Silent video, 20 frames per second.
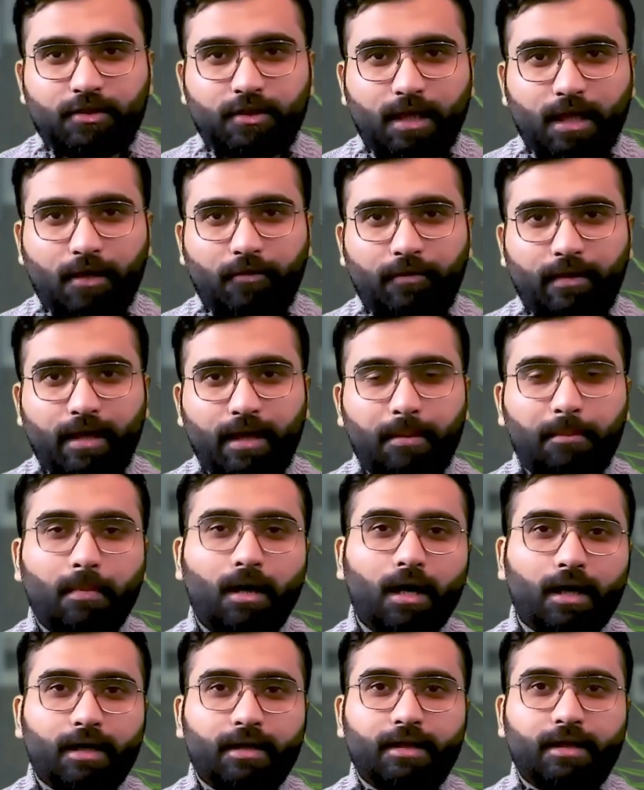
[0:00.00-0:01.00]
degree in
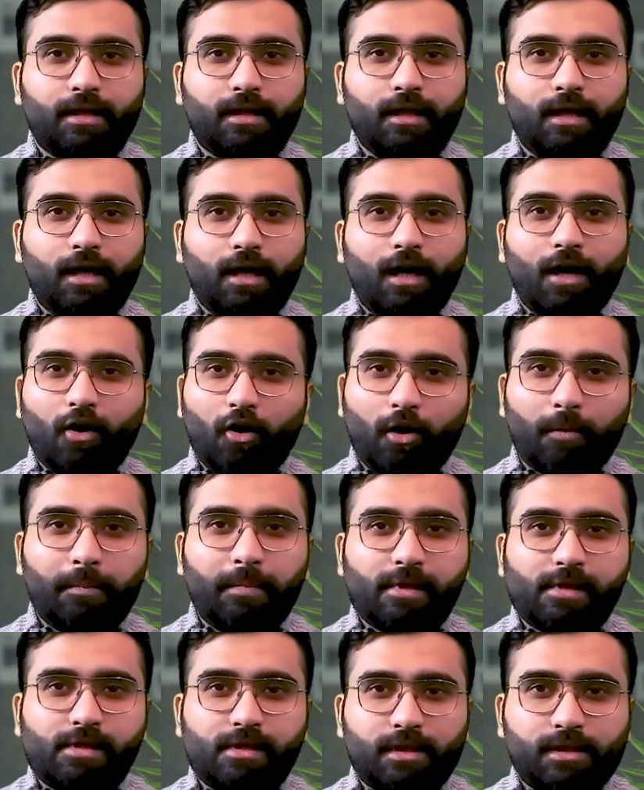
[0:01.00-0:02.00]
marketing or
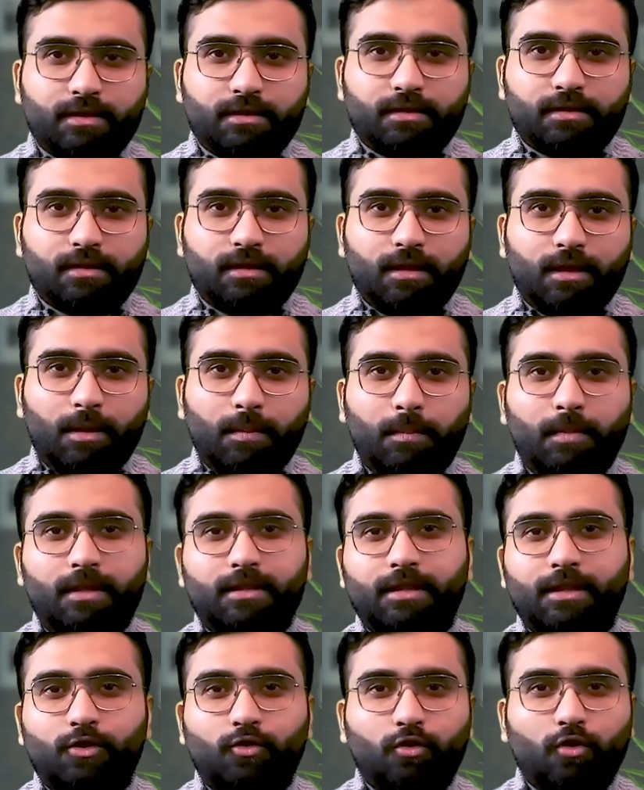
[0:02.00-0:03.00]
business, but
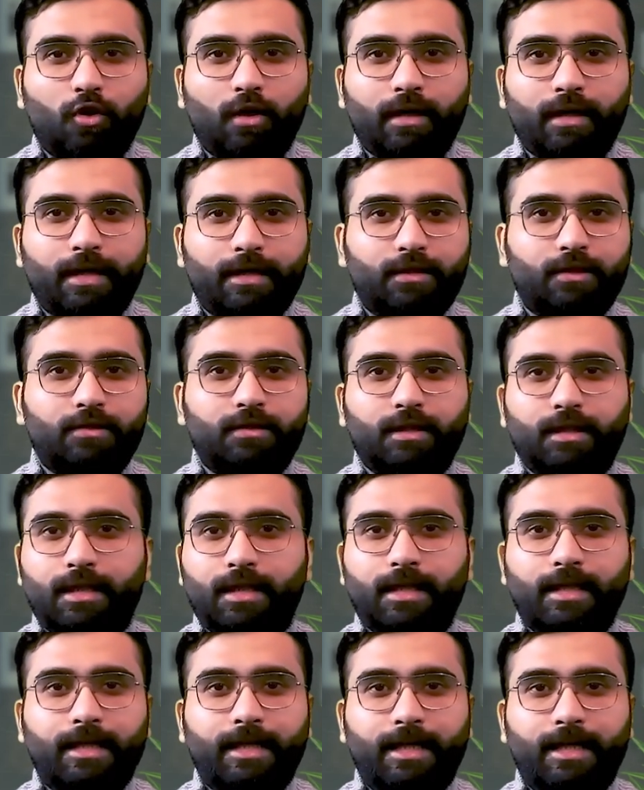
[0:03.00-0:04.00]
they do not
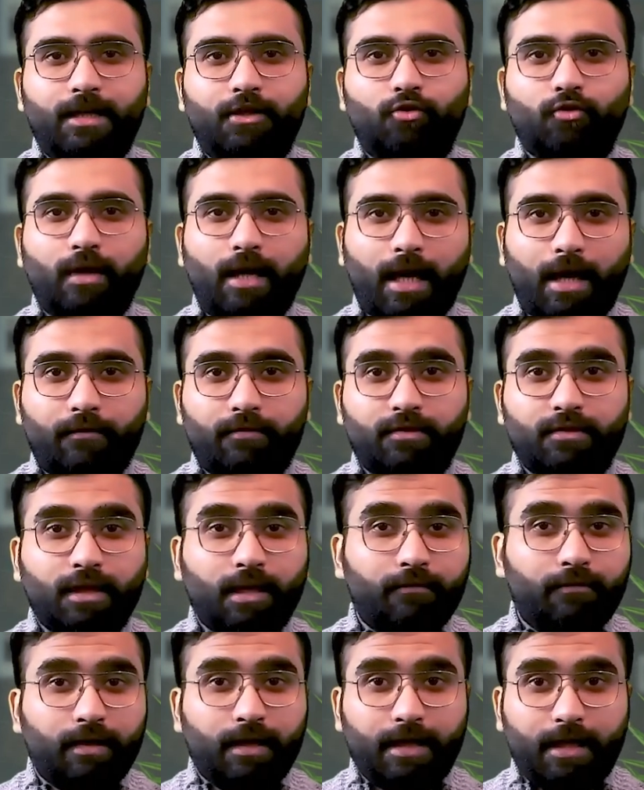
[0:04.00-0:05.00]
necessarily need to have
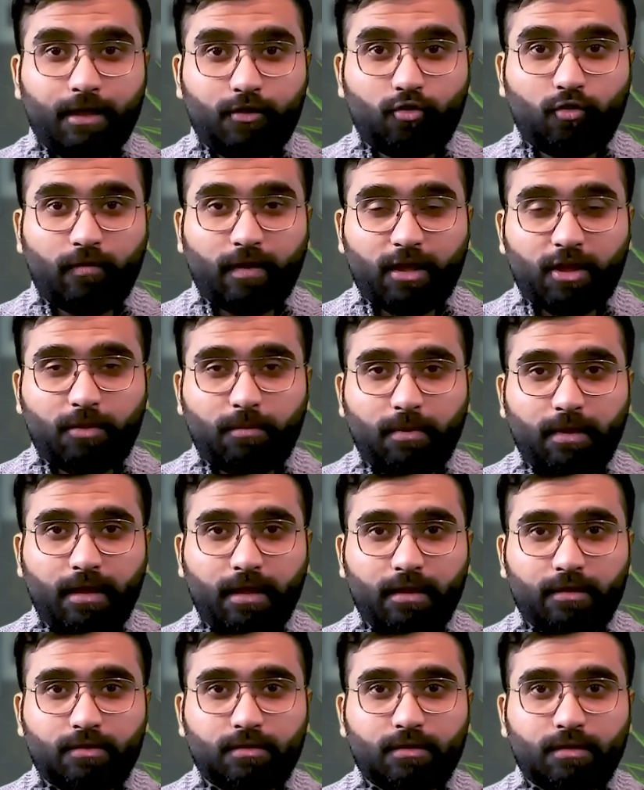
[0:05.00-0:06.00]
several years of
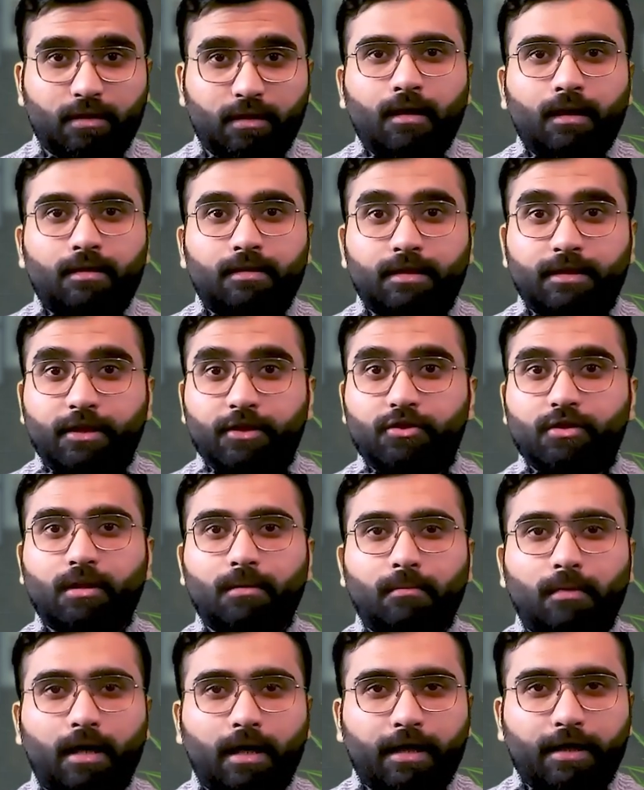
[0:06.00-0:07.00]
experience. The digital
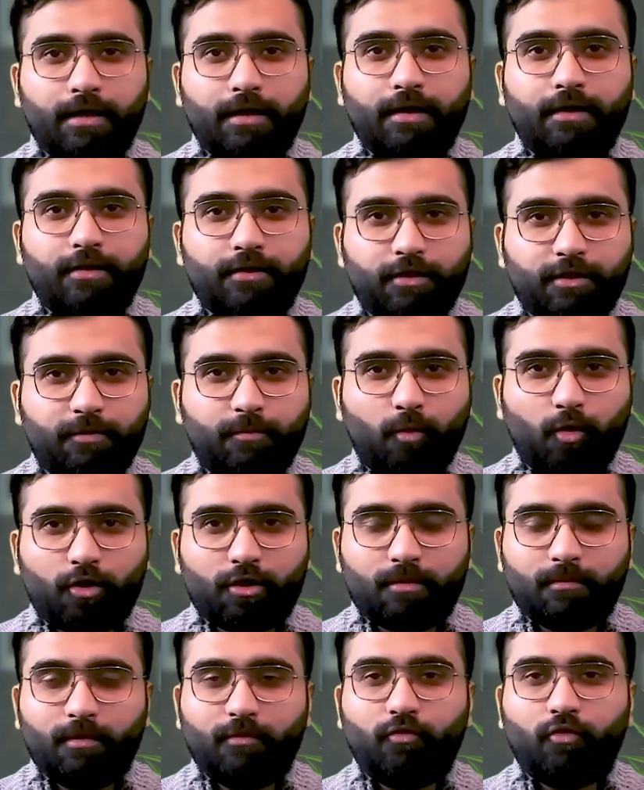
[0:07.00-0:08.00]
marketer is
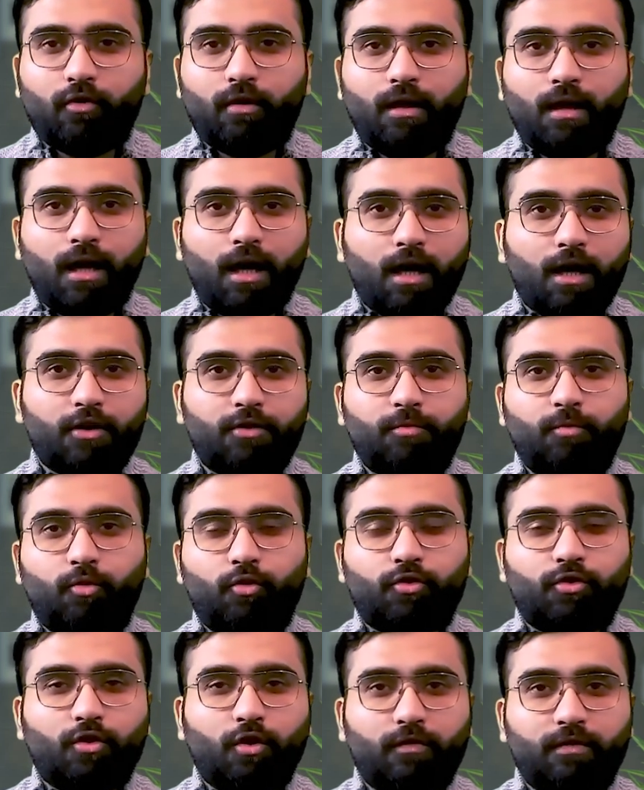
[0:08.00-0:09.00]
responsible for a large
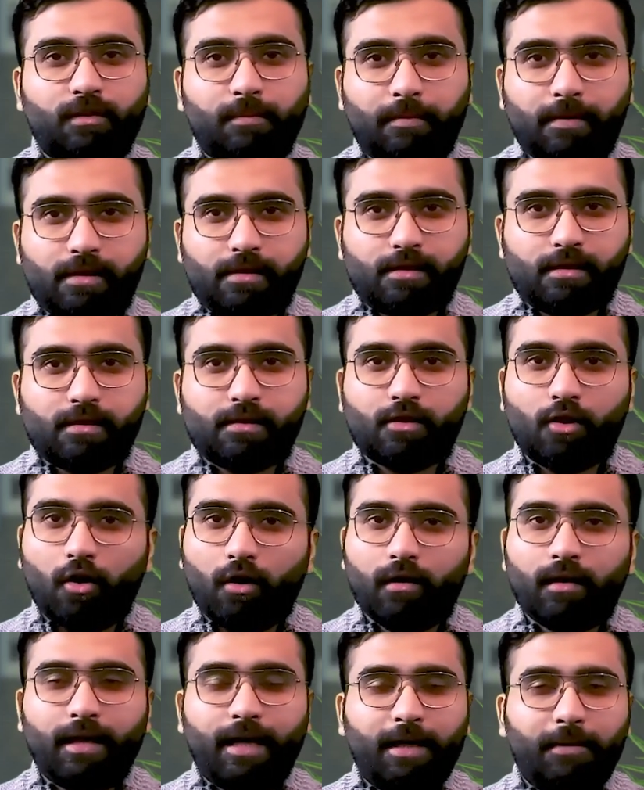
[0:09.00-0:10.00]
portion of the business
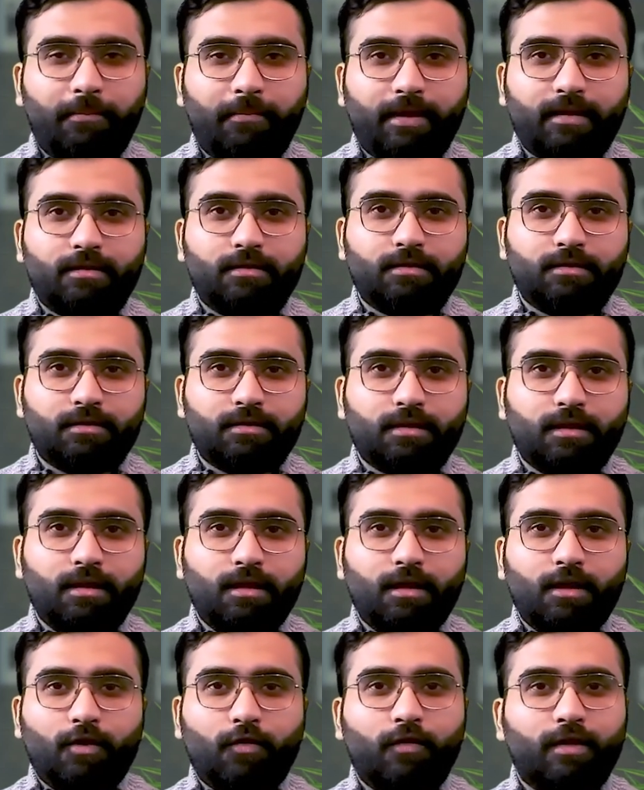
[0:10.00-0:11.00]
online presence,
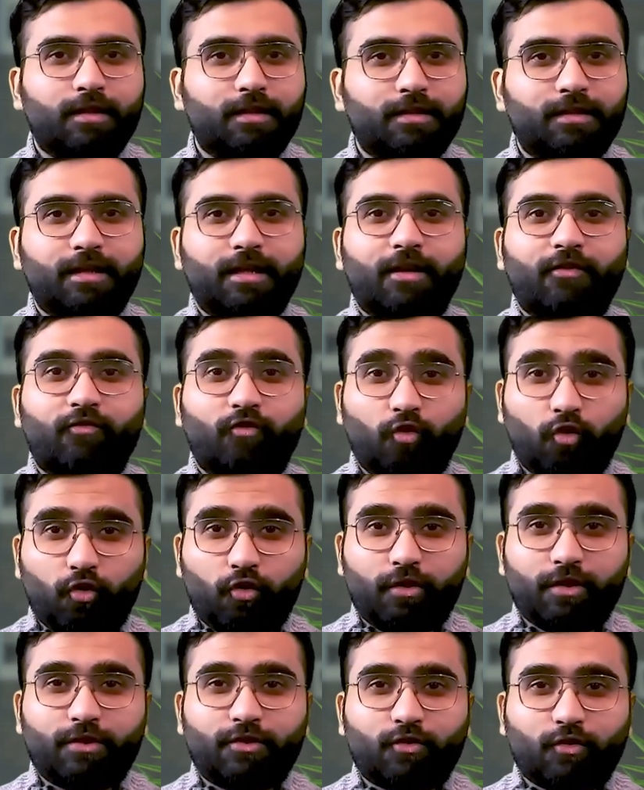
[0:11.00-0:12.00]
whether they are
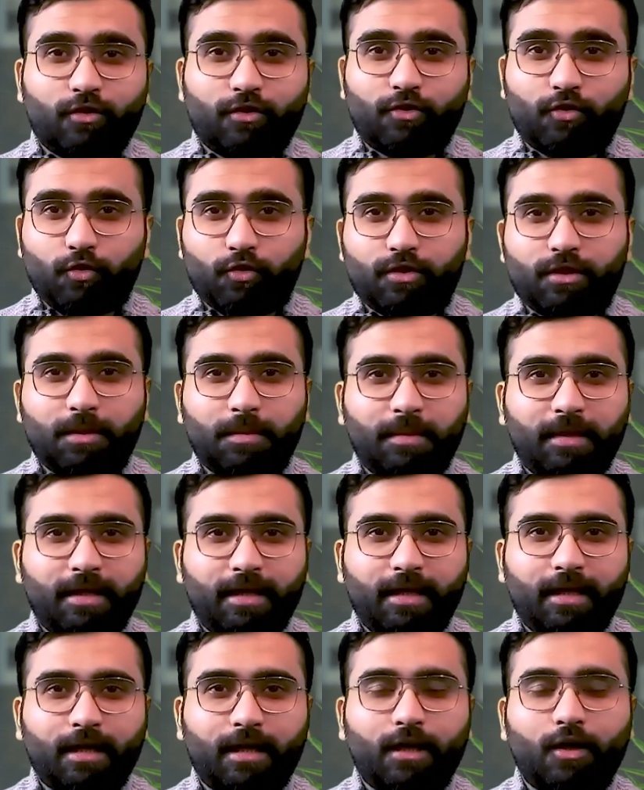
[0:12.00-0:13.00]
focused on social
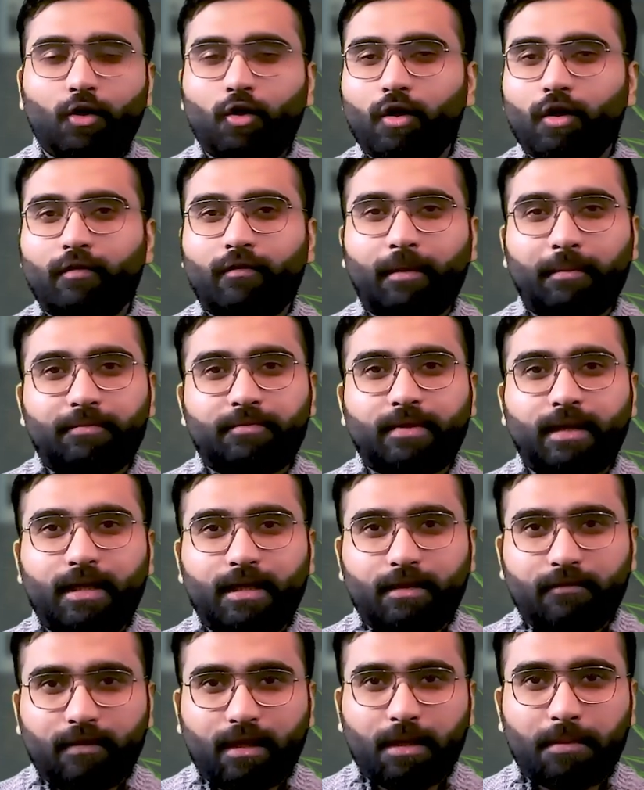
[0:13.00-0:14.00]
media or website
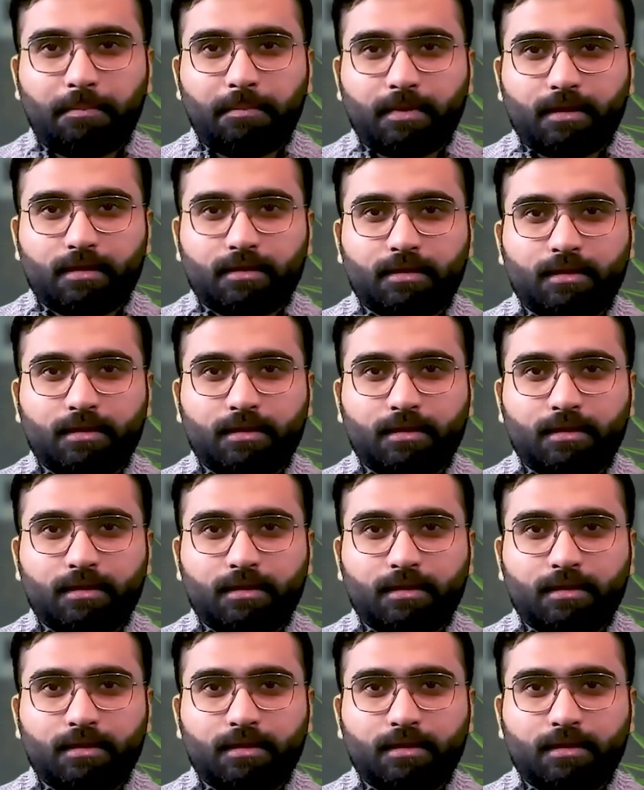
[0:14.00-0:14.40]
development.